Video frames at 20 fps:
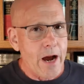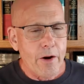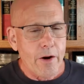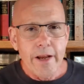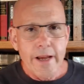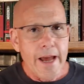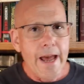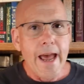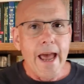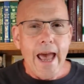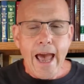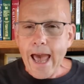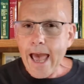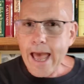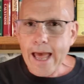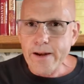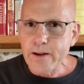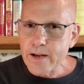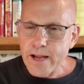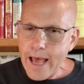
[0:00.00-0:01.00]
Now,
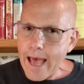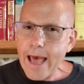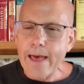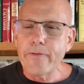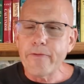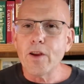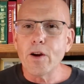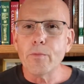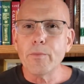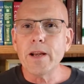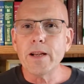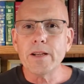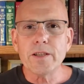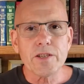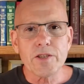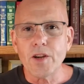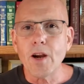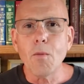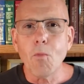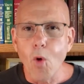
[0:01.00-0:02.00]
had had there
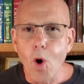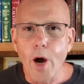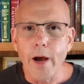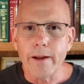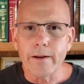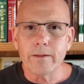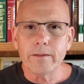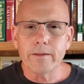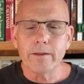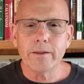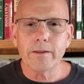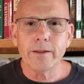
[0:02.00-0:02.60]
been someone